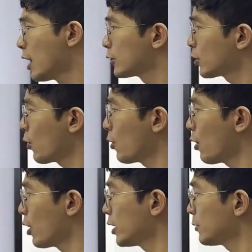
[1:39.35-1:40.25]

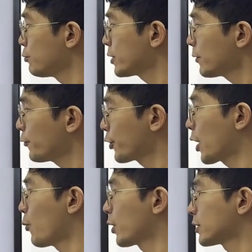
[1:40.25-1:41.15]
So if we can figure
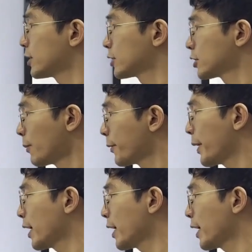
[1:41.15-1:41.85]
out what this sum of